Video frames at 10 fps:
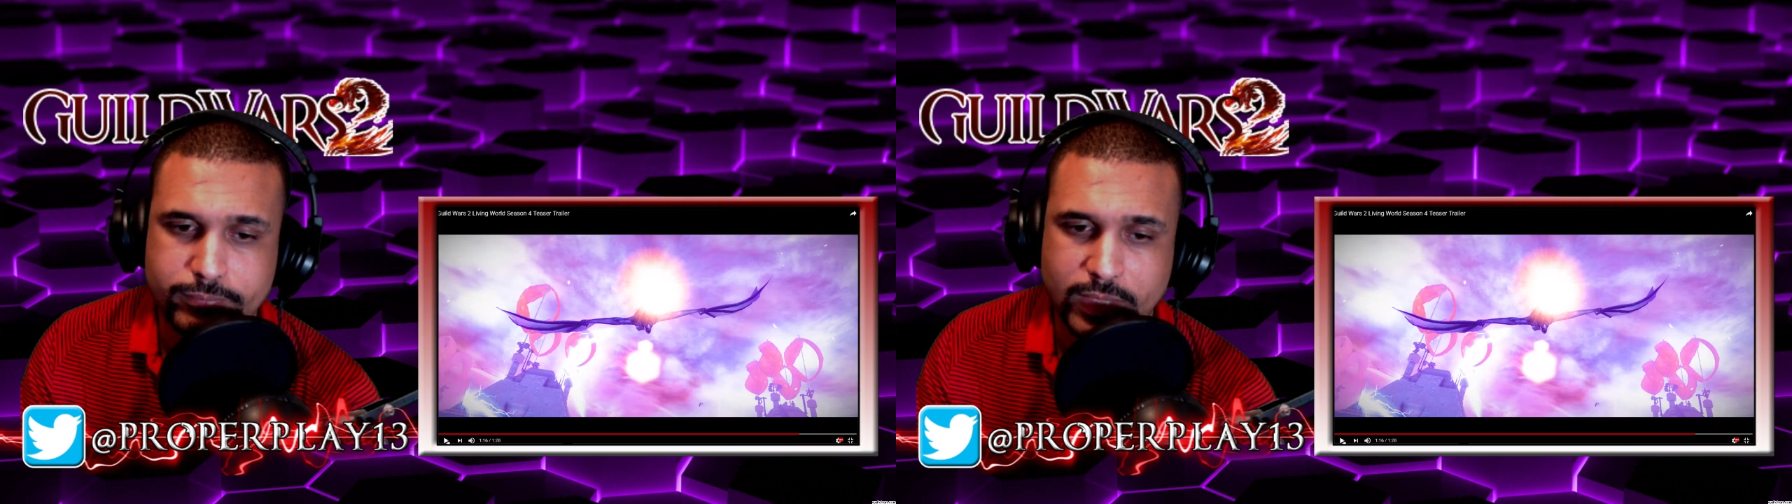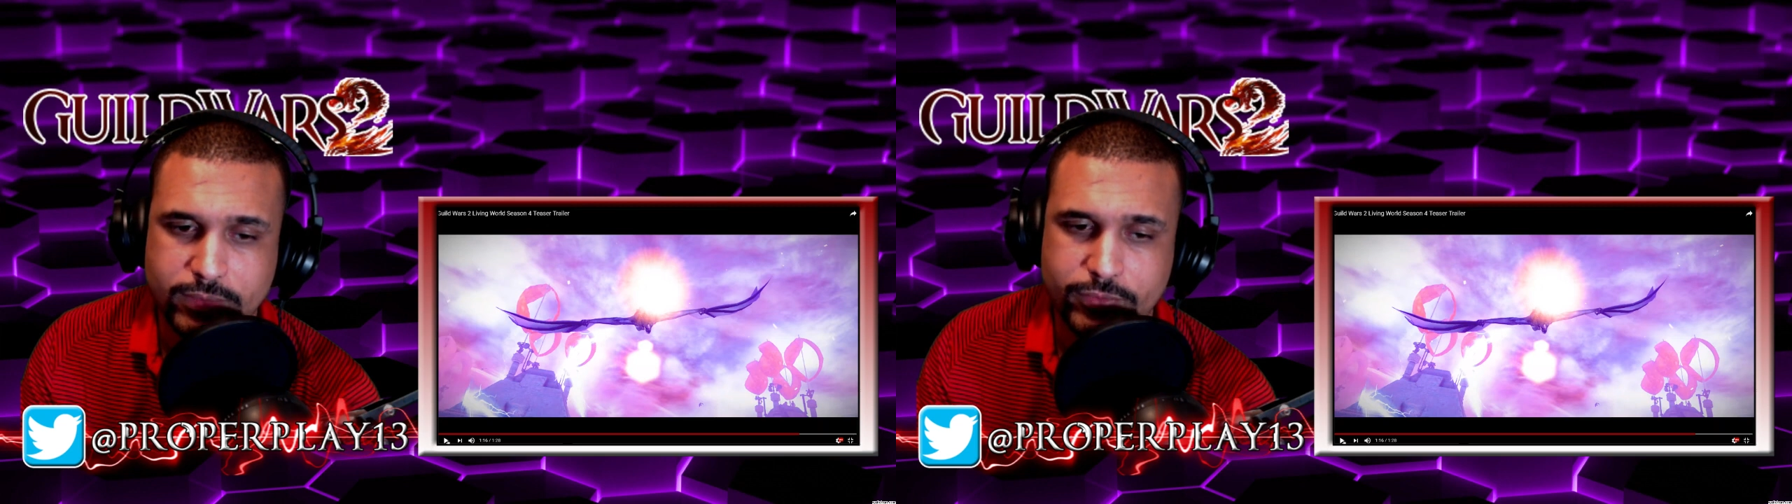
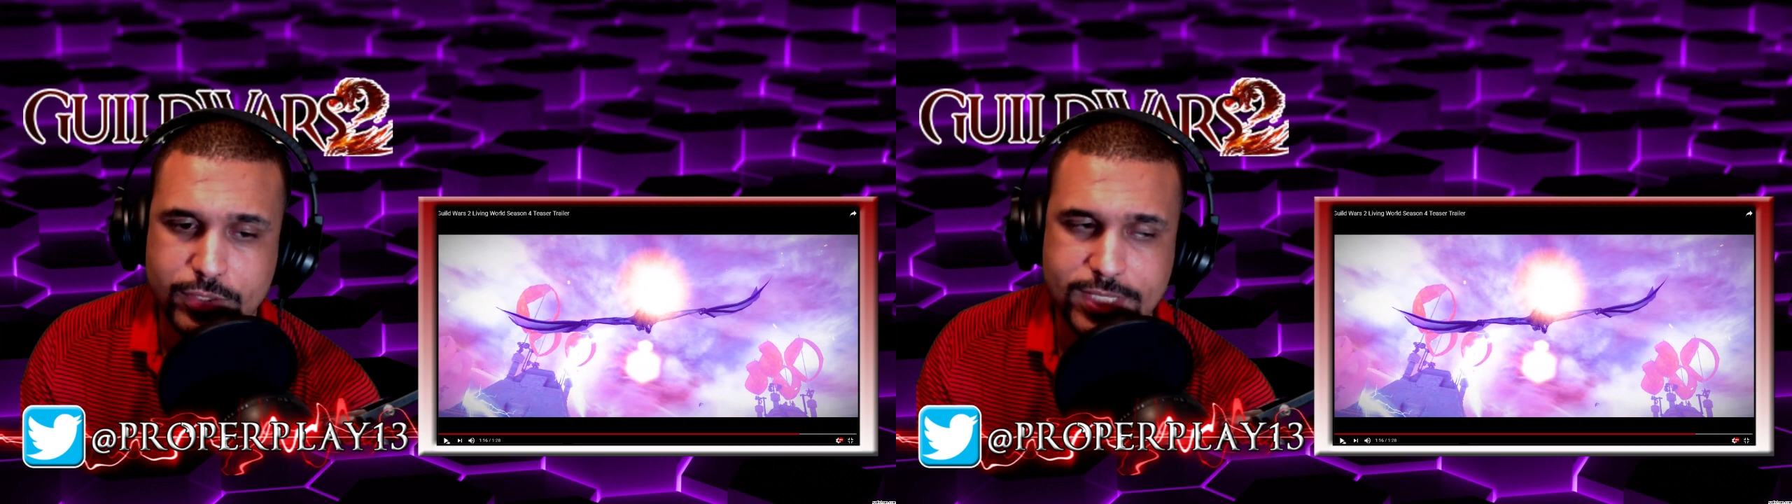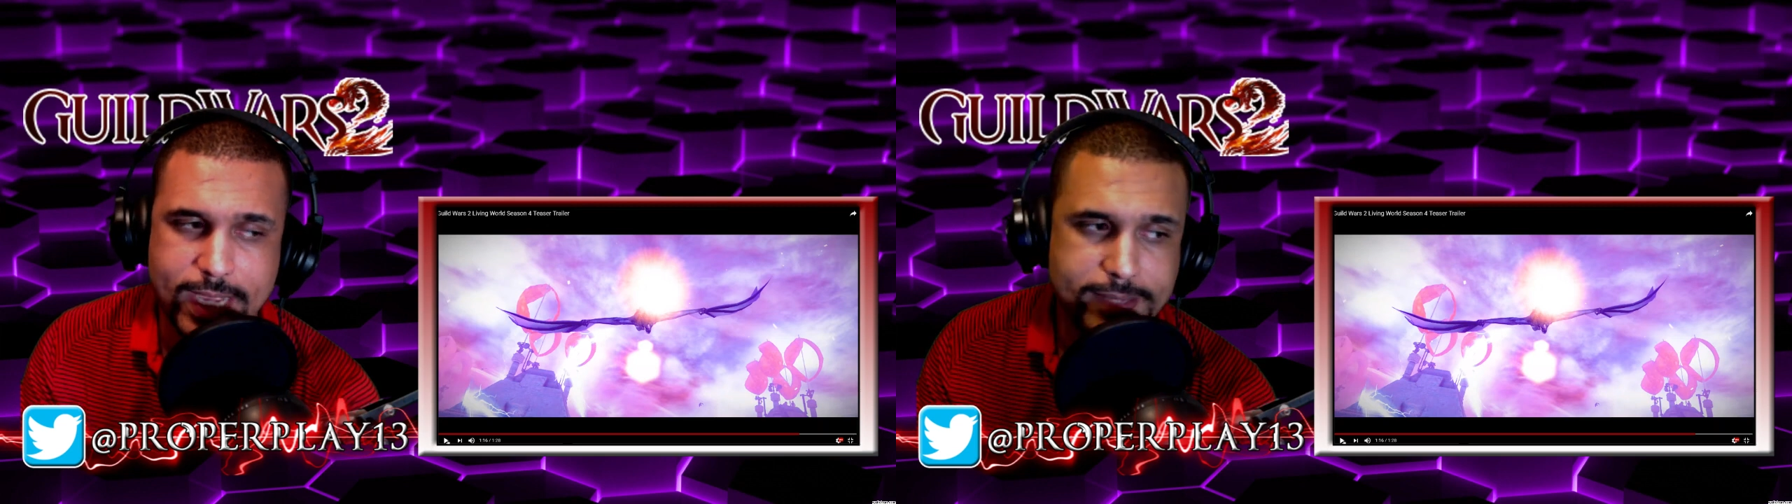The
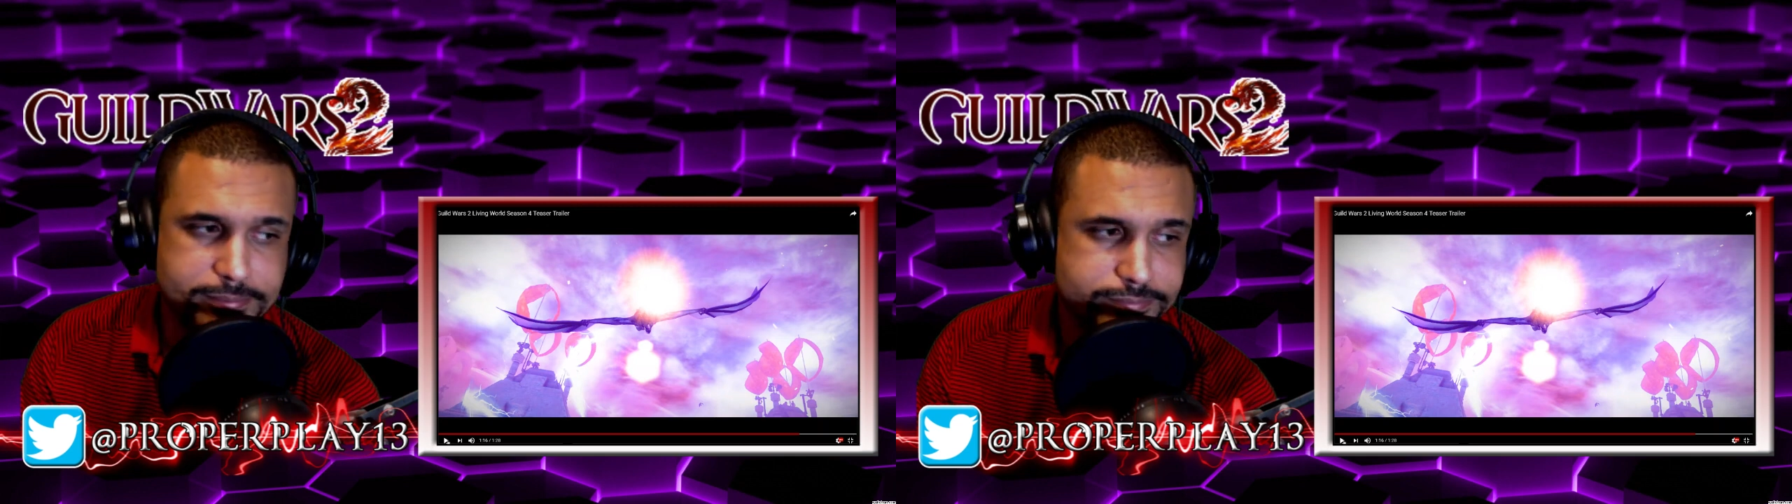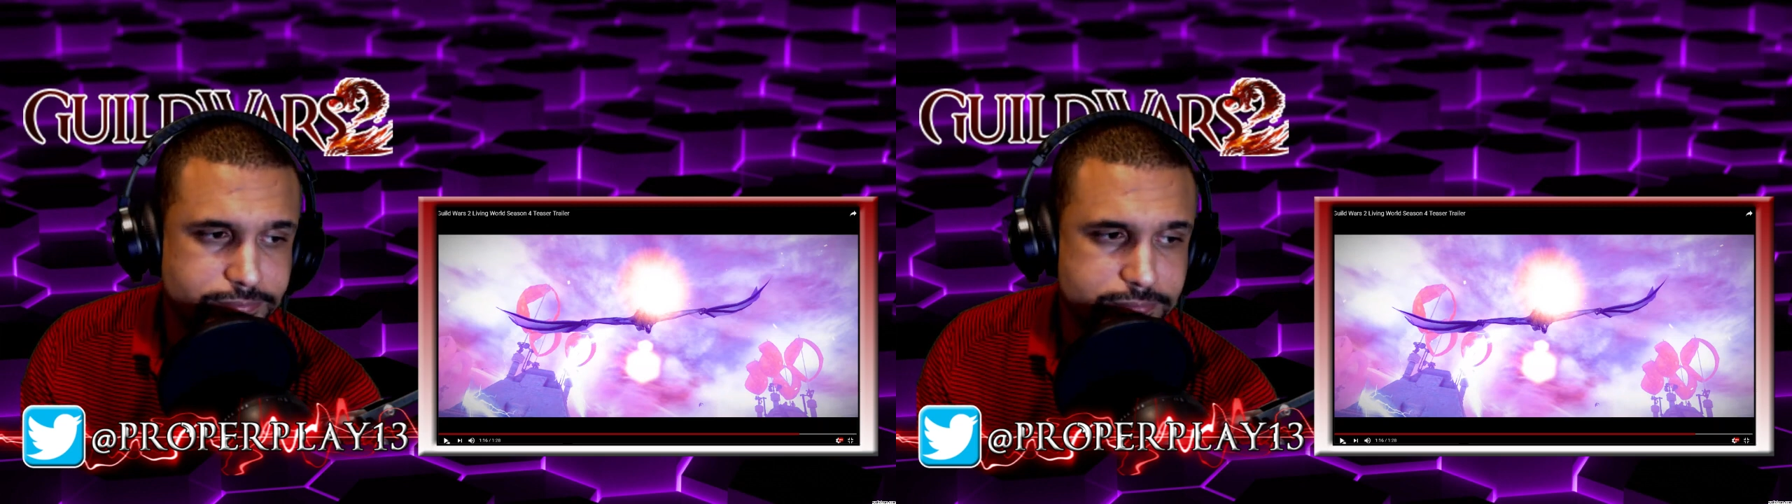first guy.
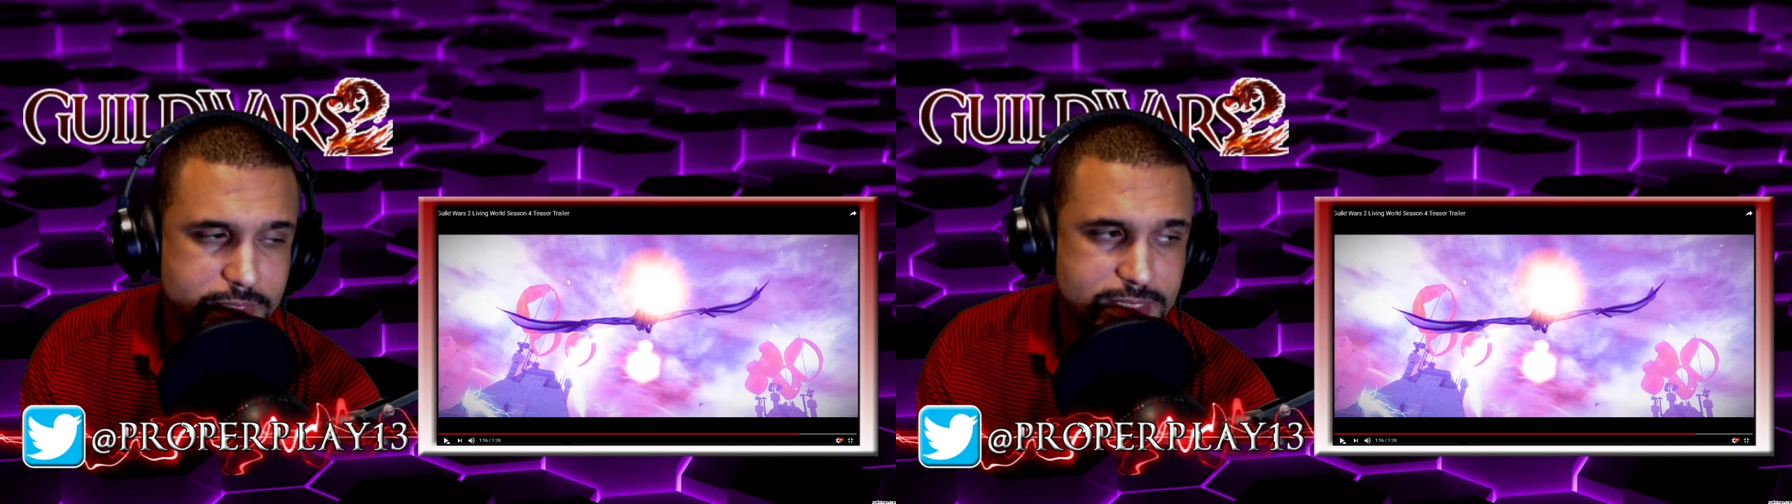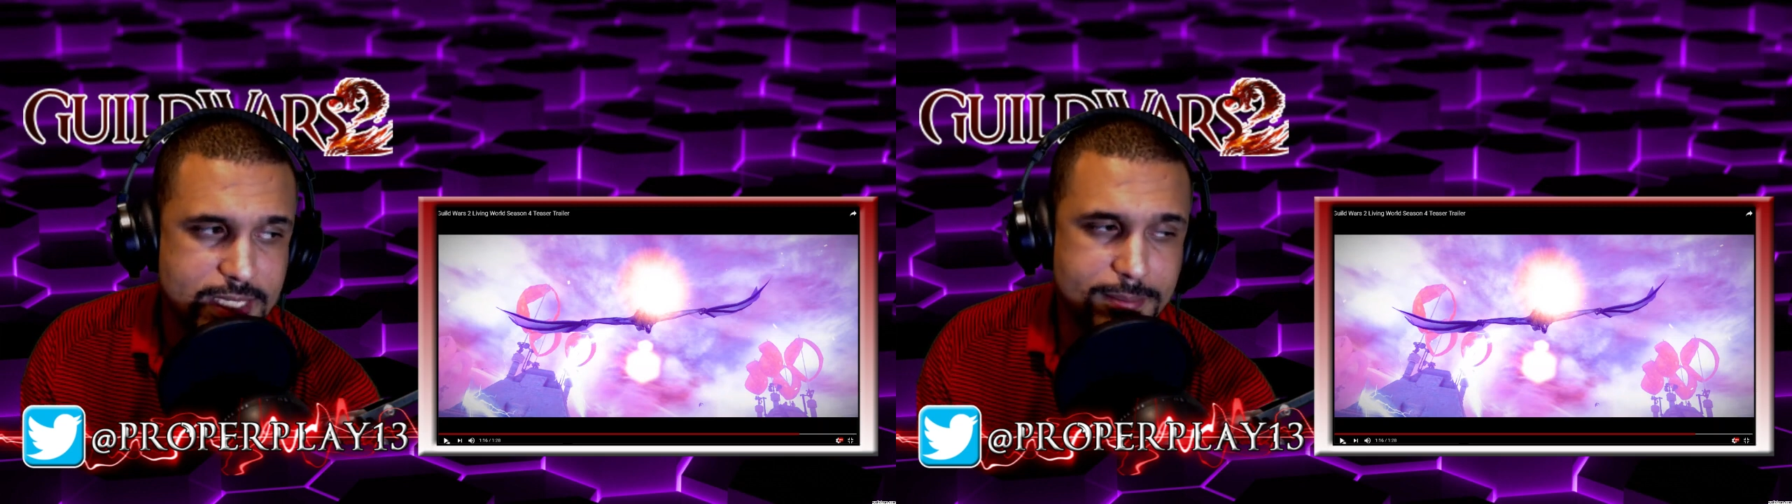
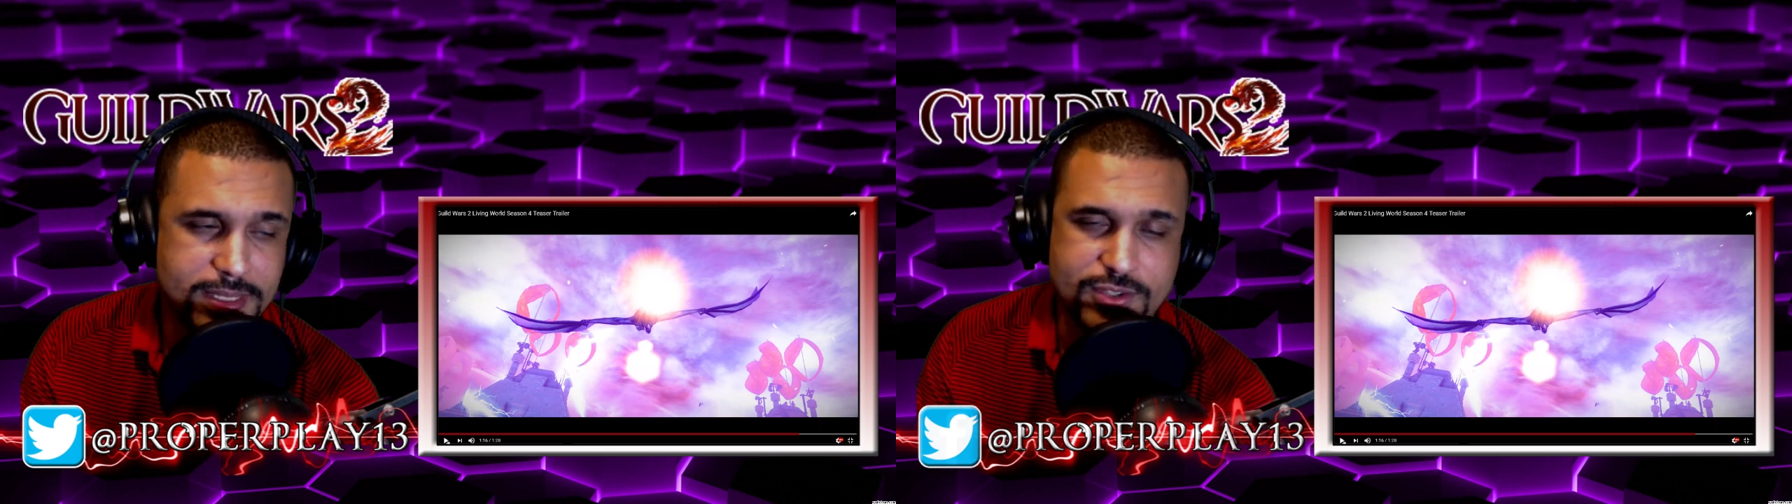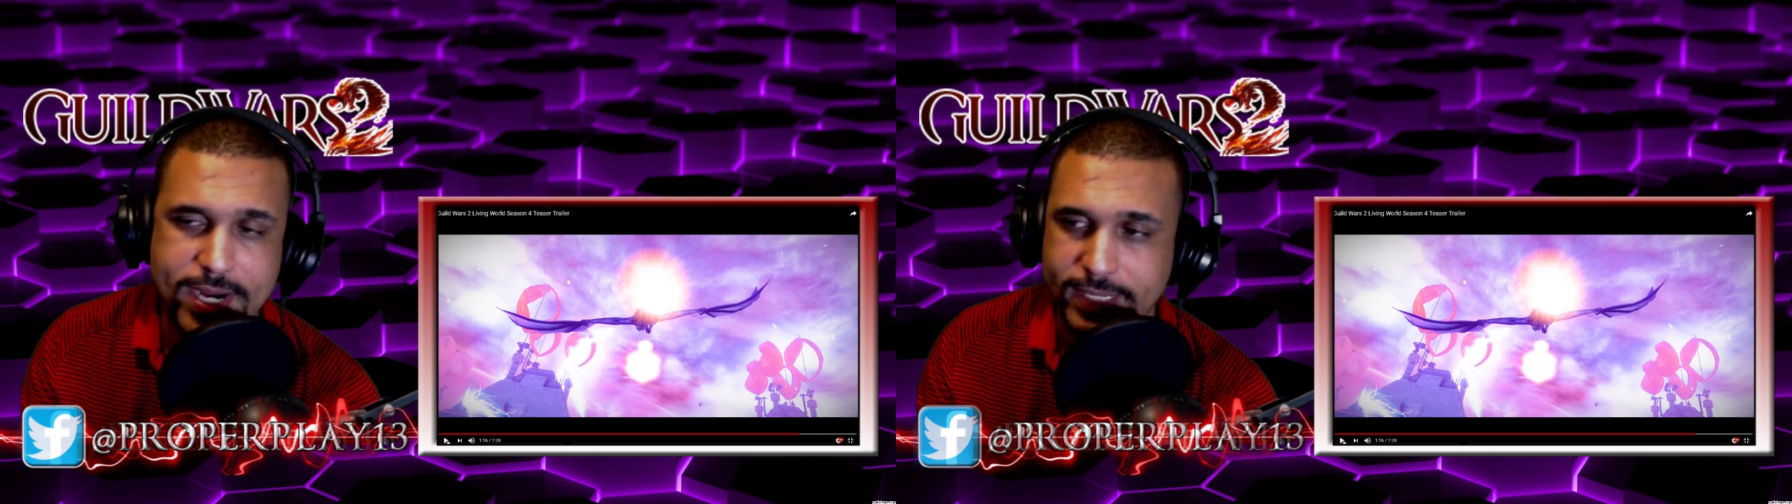The zombie
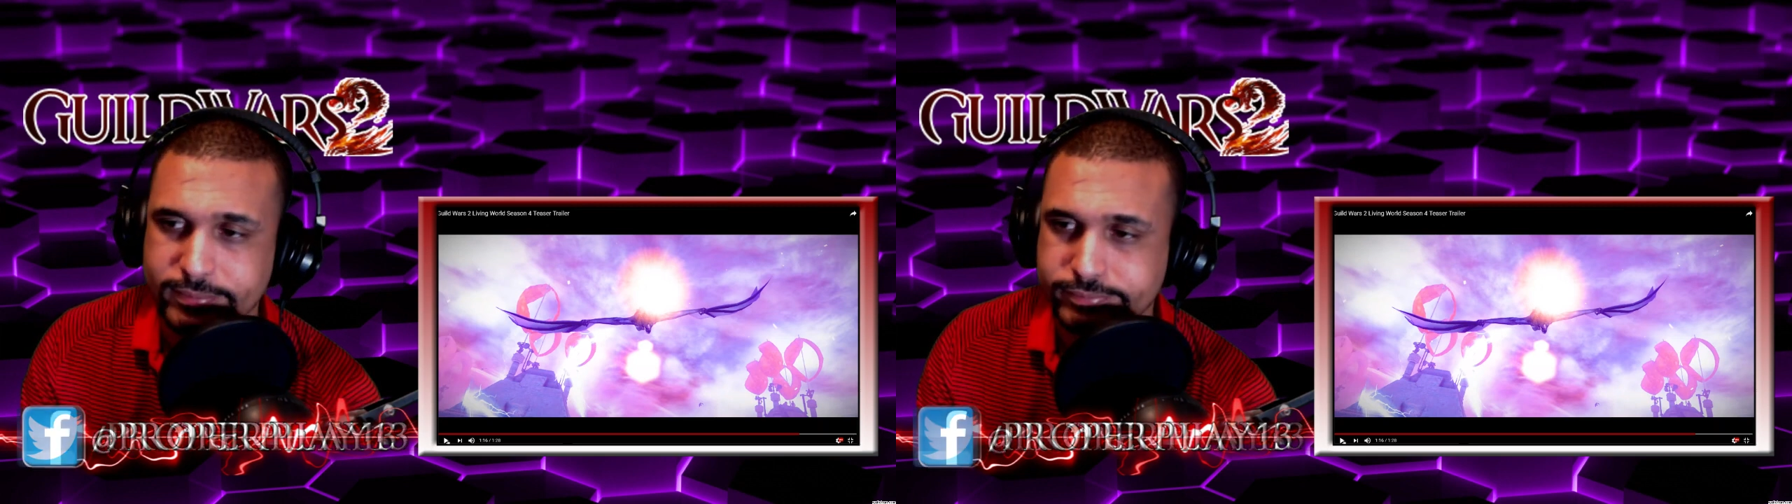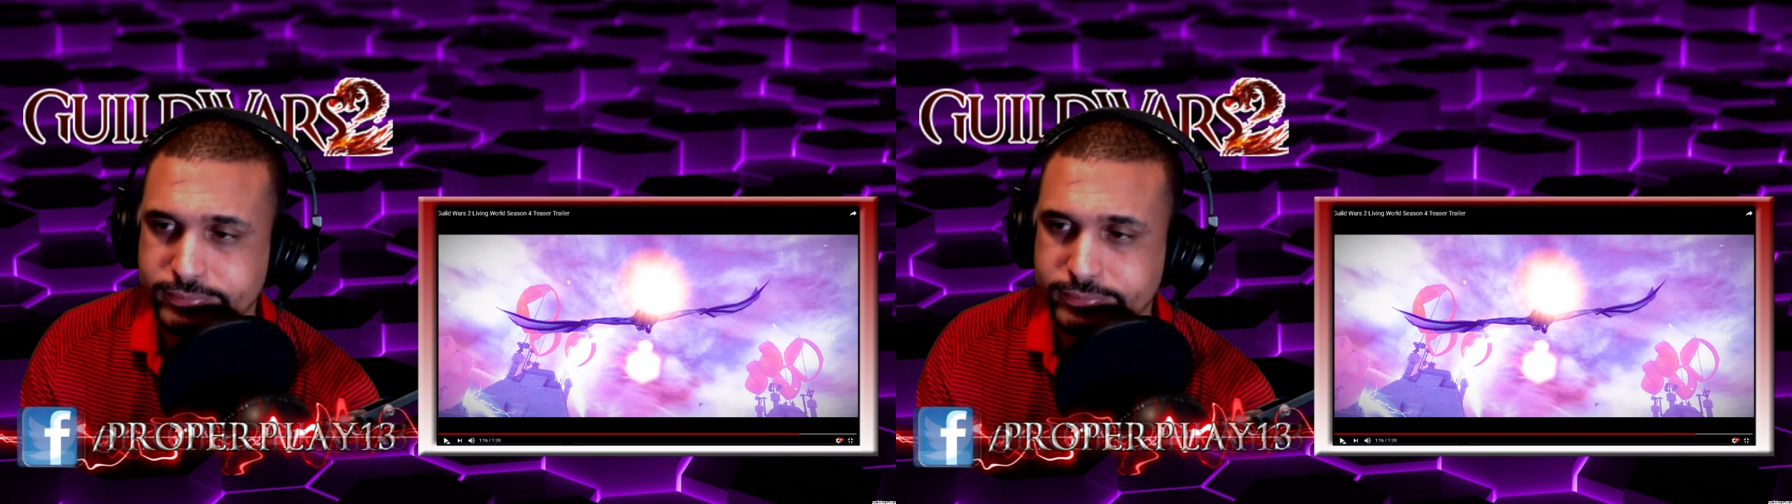dragon.